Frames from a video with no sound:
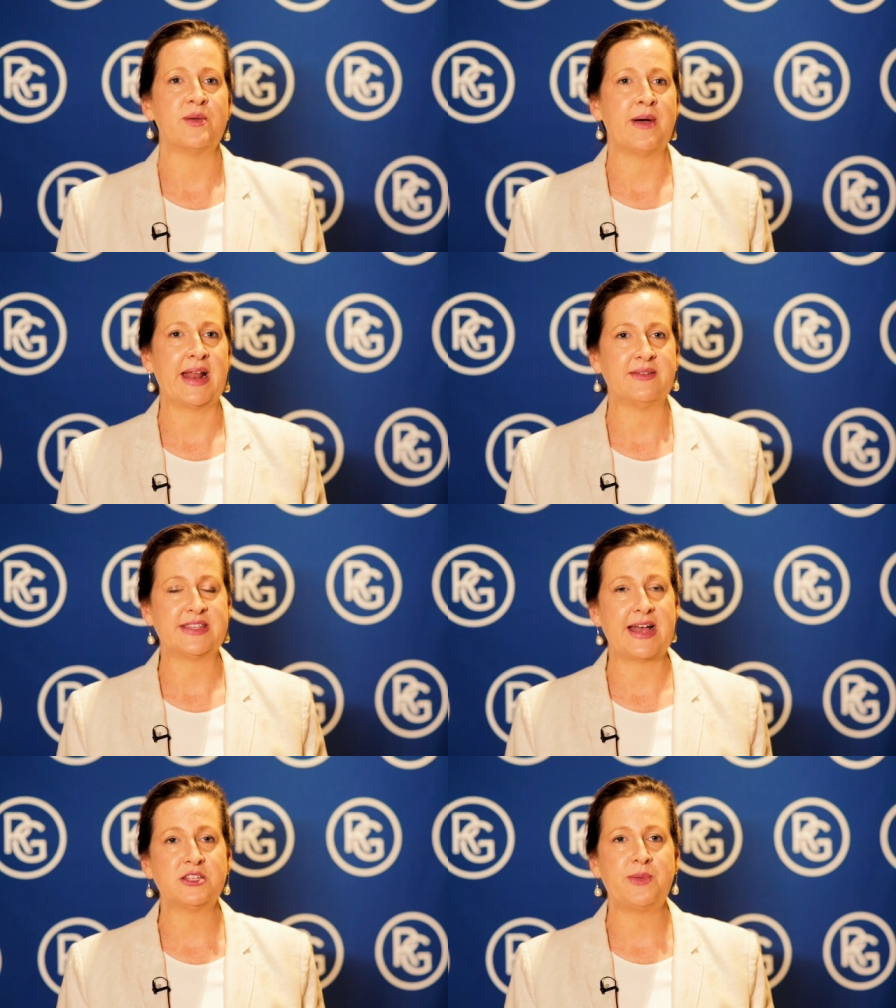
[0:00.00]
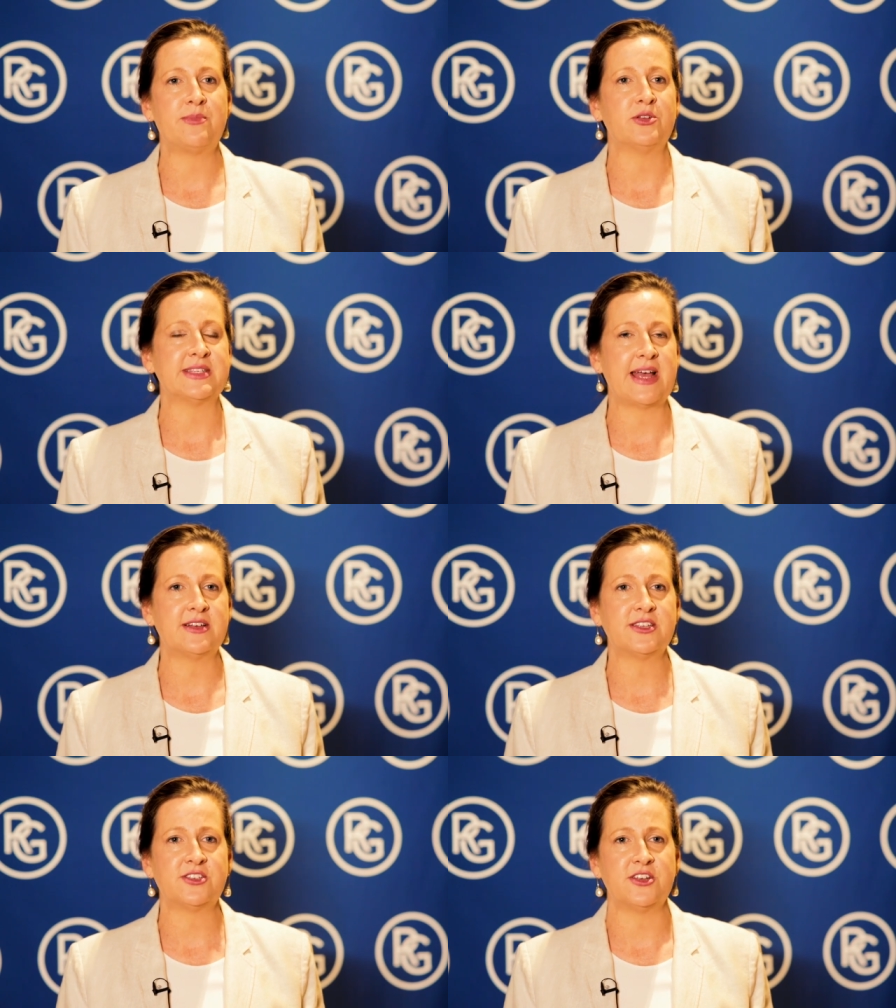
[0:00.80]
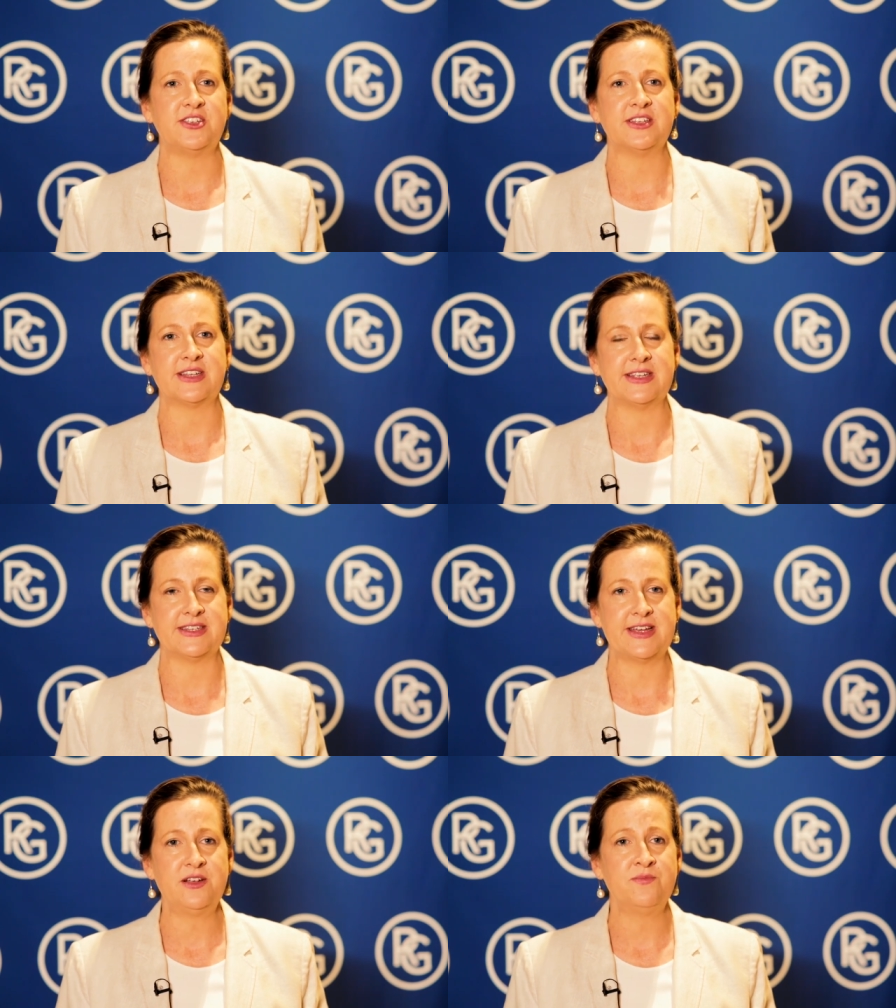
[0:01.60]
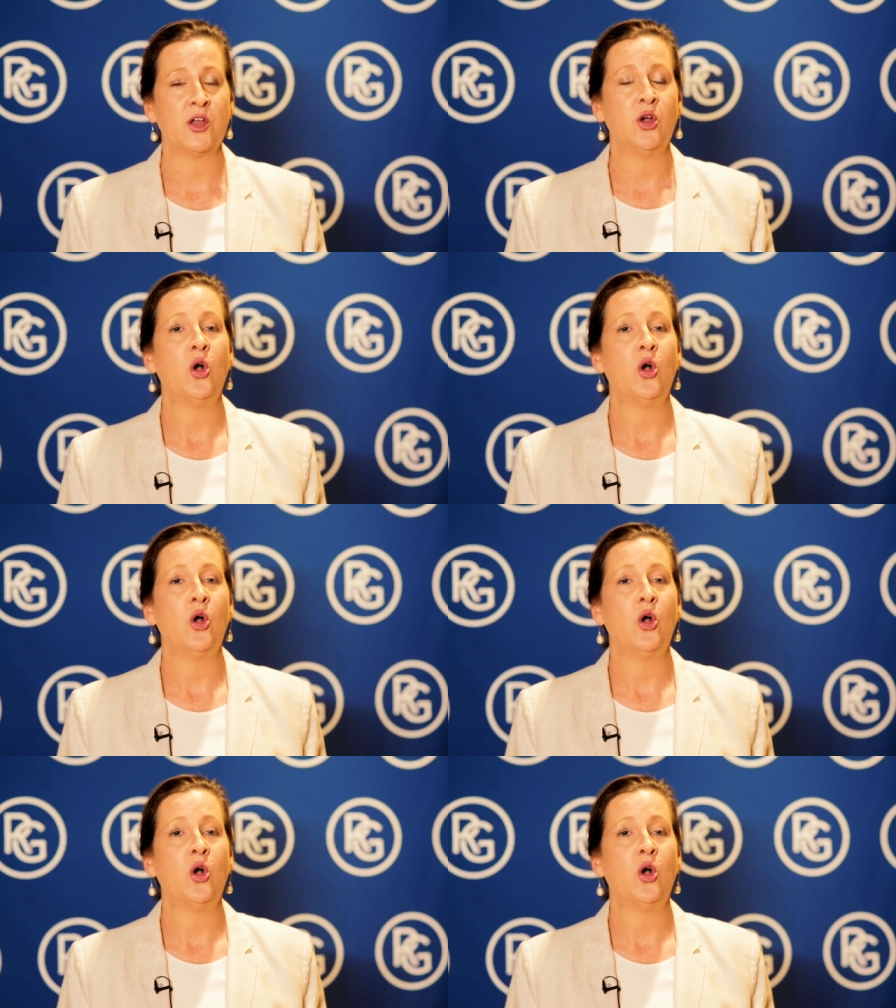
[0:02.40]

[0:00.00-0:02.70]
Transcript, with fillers: we might have salespeople or sales associates listening,